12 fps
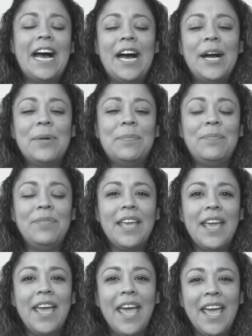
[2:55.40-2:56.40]
And
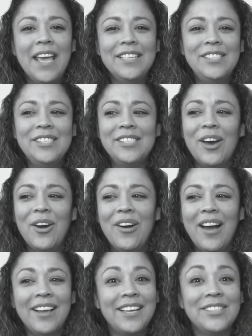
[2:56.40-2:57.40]
so
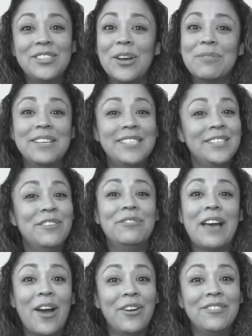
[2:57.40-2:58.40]
I can talk myself
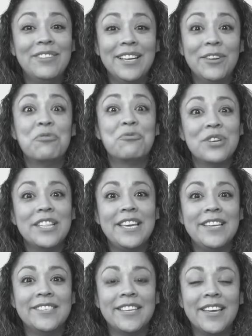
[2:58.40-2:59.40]
out of it really
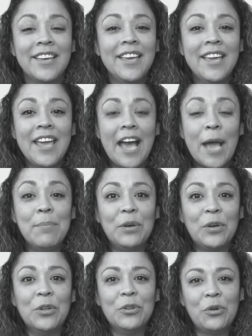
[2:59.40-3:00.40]
easy. I'm a
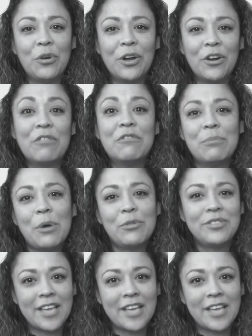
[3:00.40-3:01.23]
good lawyer for both